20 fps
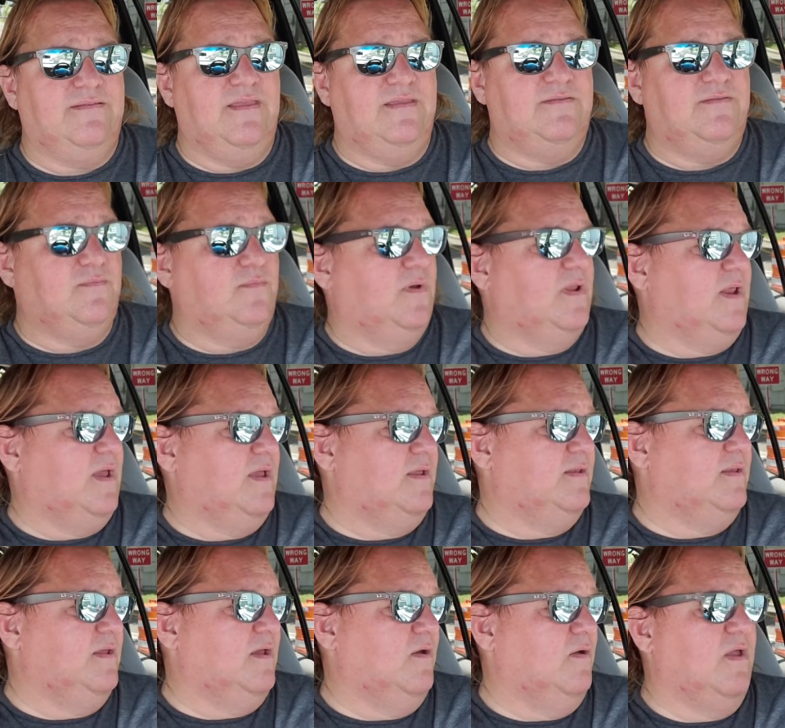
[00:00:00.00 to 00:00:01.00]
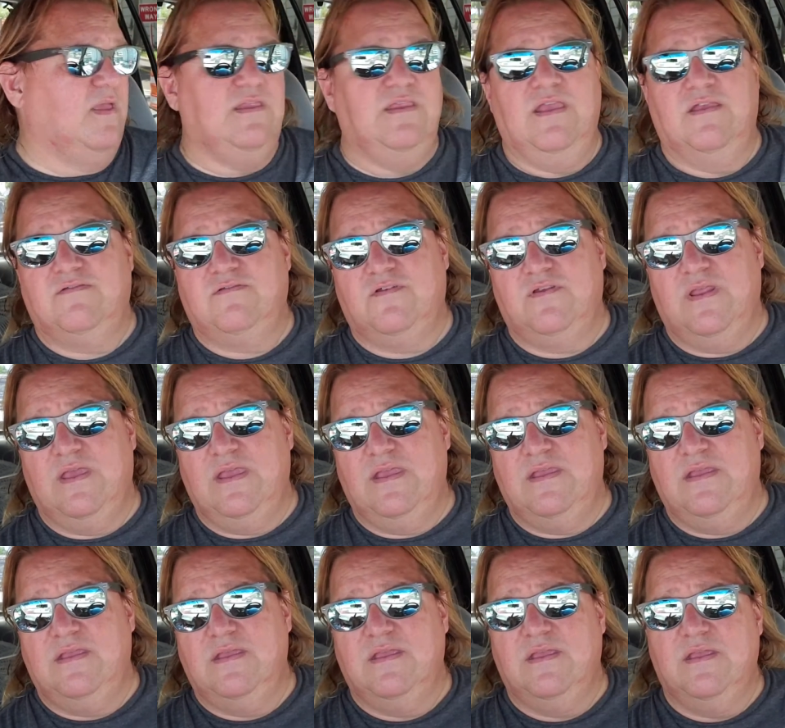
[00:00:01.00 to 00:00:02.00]
that's what I, oh, and
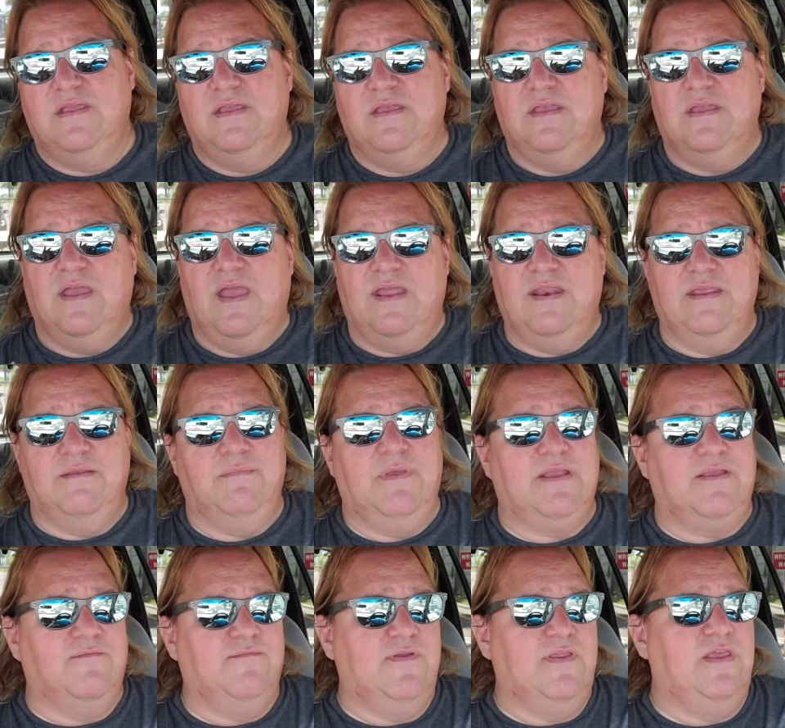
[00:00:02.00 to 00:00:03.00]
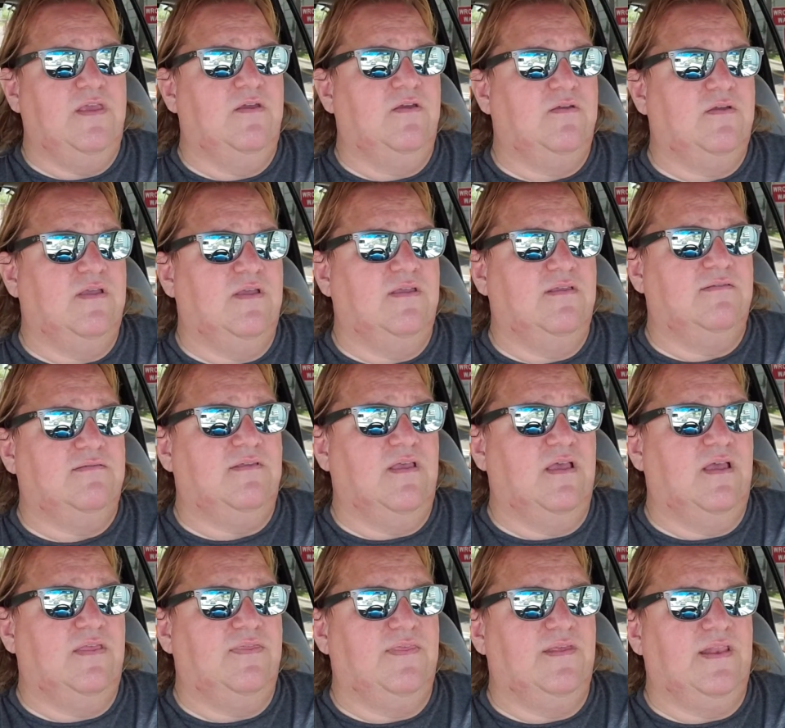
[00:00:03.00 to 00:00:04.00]
yesterday I didn't make a video because
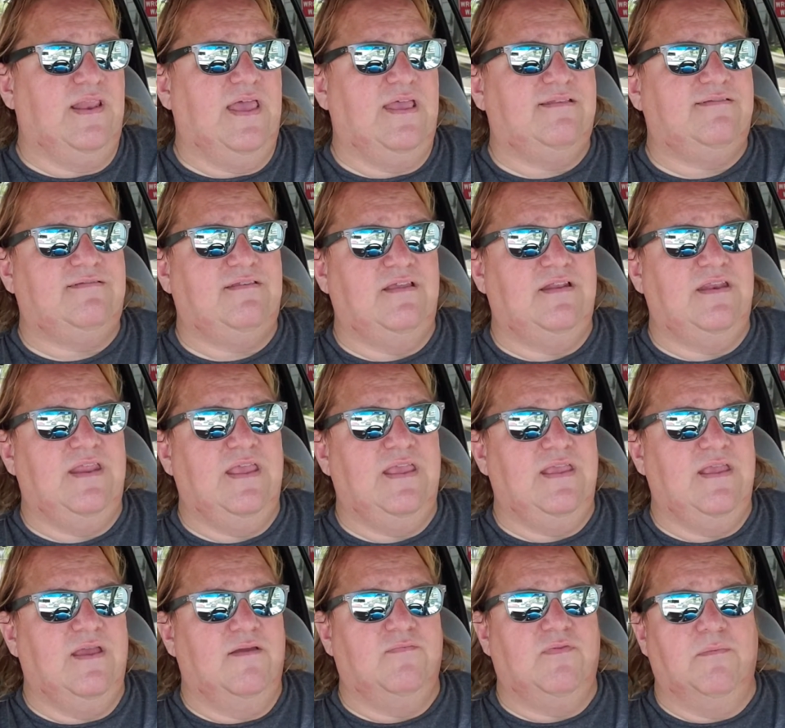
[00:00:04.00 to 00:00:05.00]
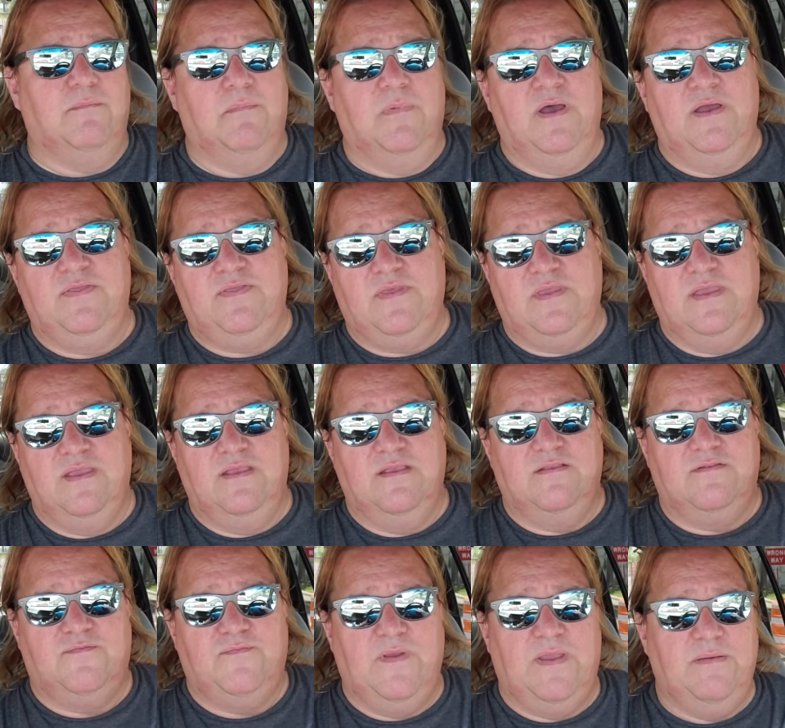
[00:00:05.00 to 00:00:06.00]
uh, the last Sunday of the month
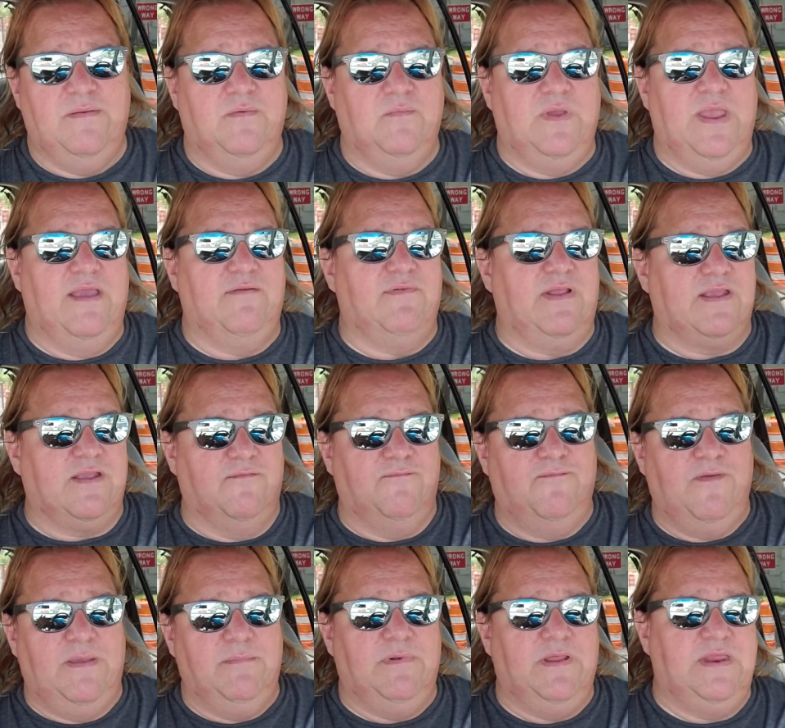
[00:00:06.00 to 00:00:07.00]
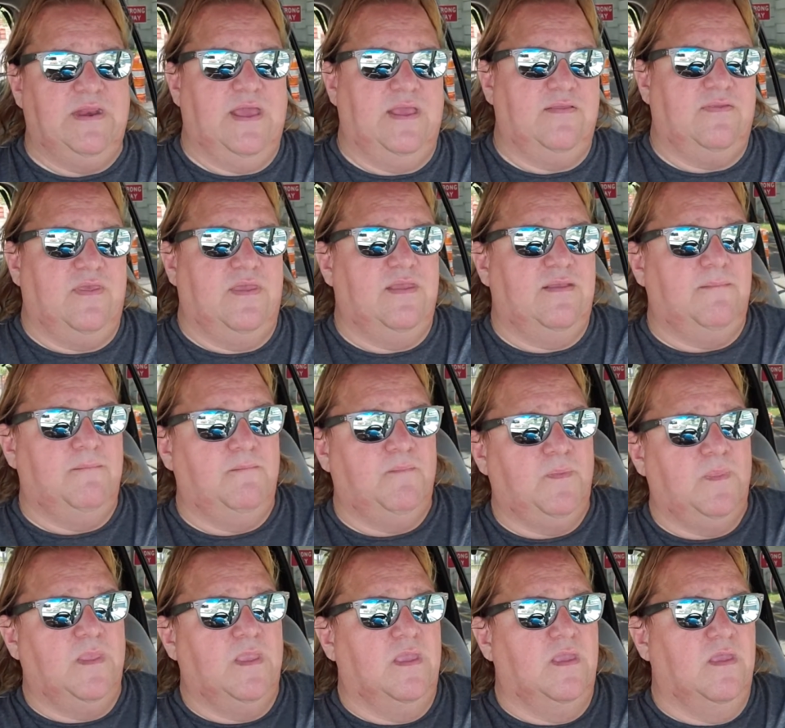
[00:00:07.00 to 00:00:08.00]
is, we have like a family night
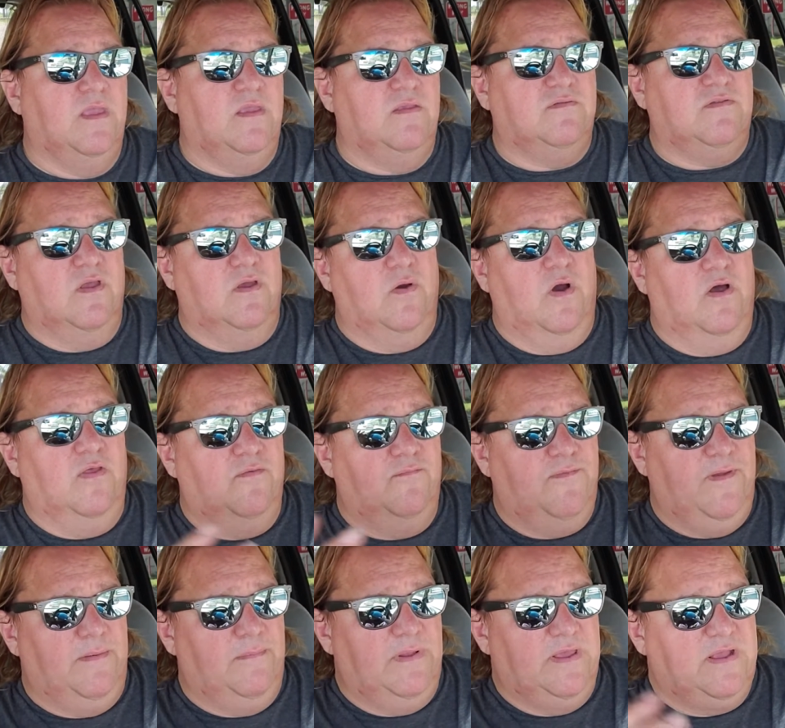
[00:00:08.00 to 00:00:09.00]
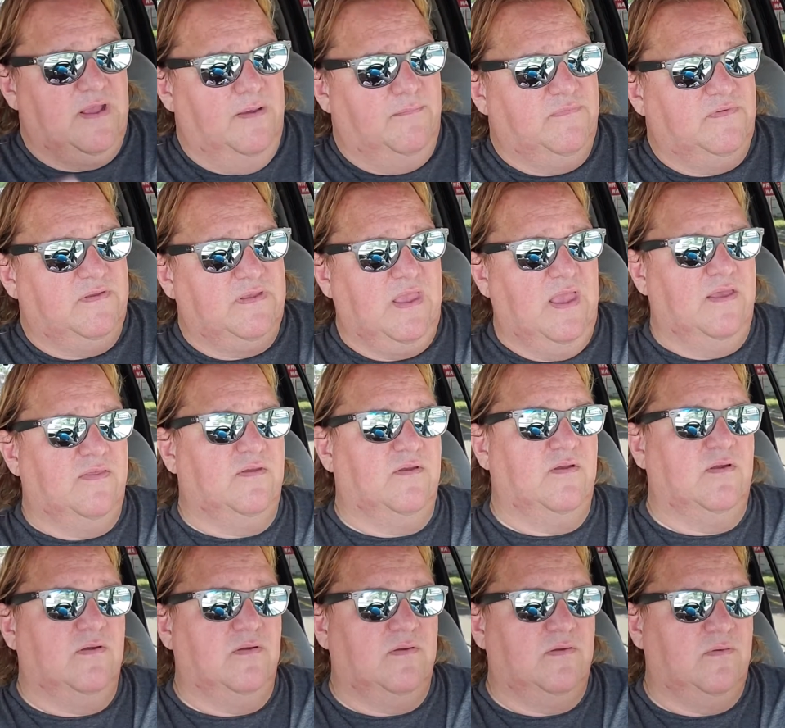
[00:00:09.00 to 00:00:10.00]
thing. So all the family comes
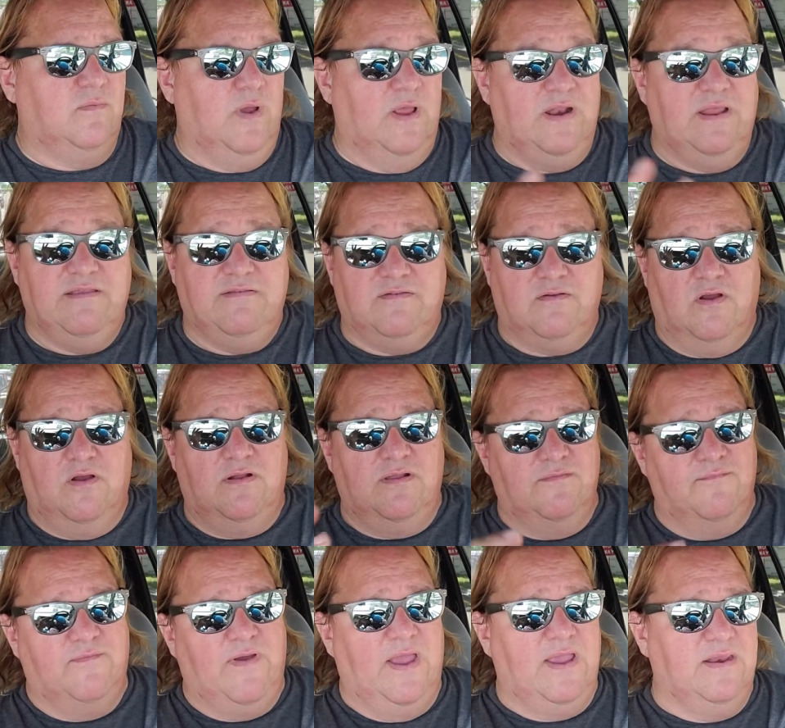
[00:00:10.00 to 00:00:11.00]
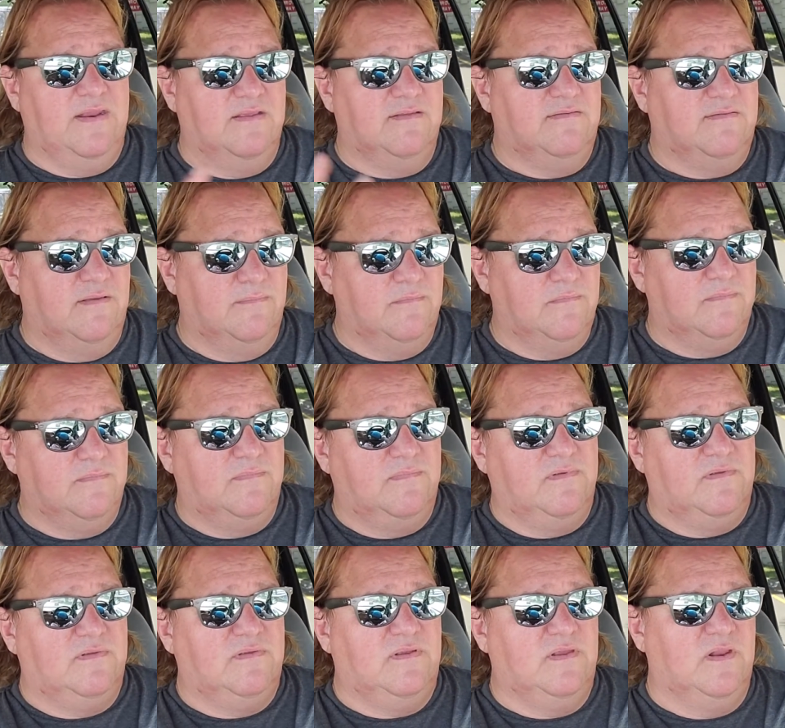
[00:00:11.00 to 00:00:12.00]
together, well, at least they're all invited.
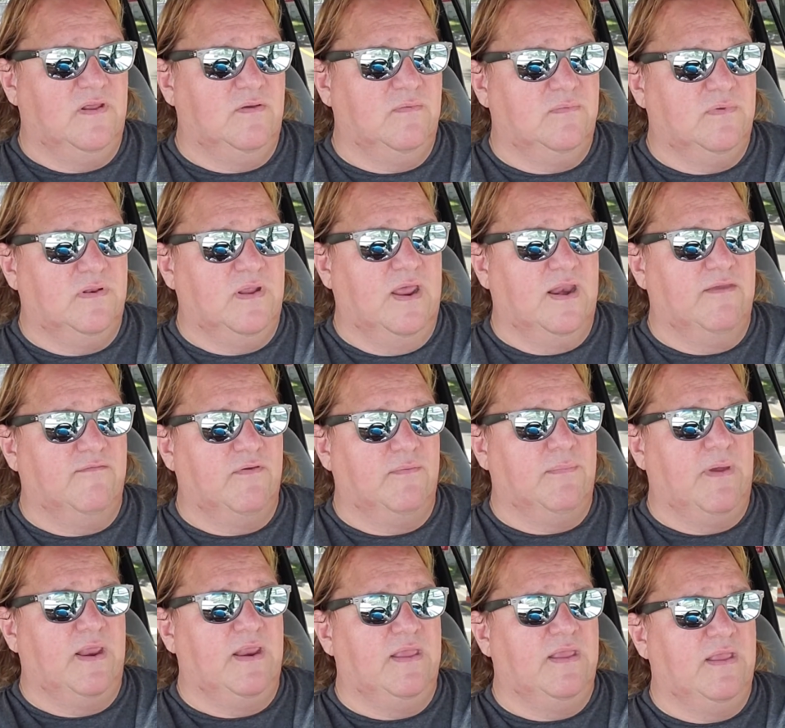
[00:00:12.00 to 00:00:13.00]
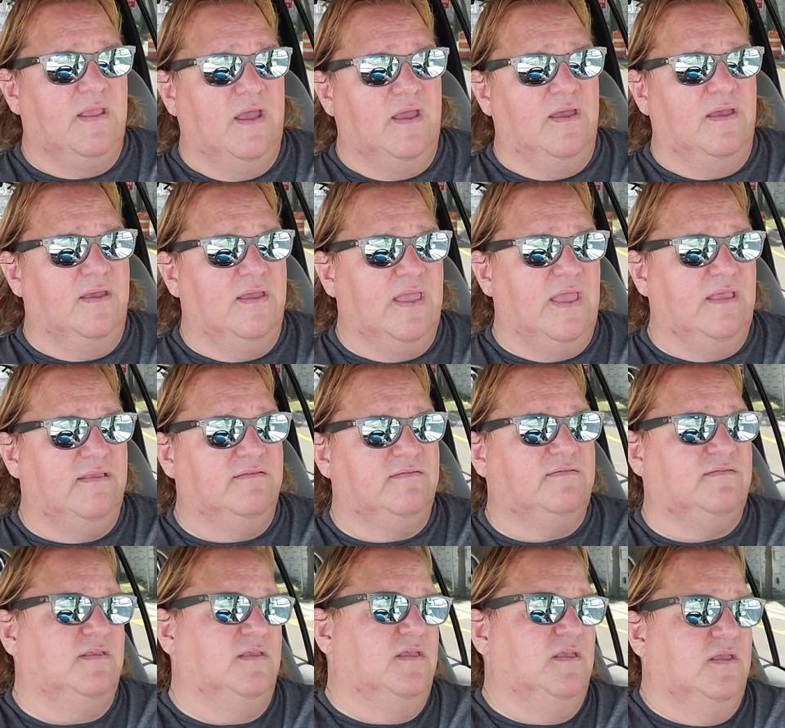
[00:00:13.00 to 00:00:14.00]
Some, you know, not everybody uh,
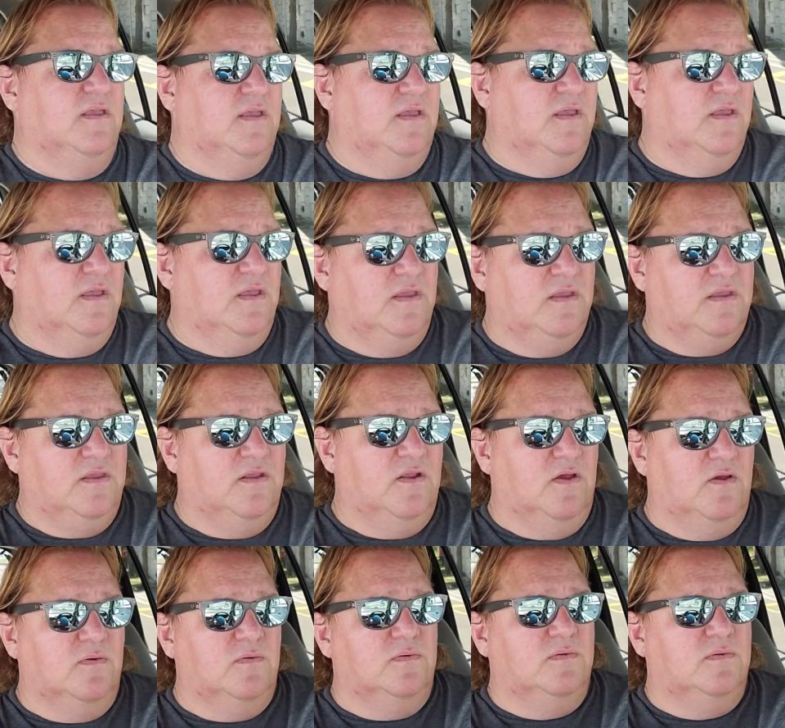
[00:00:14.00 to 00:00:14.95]
has, you know,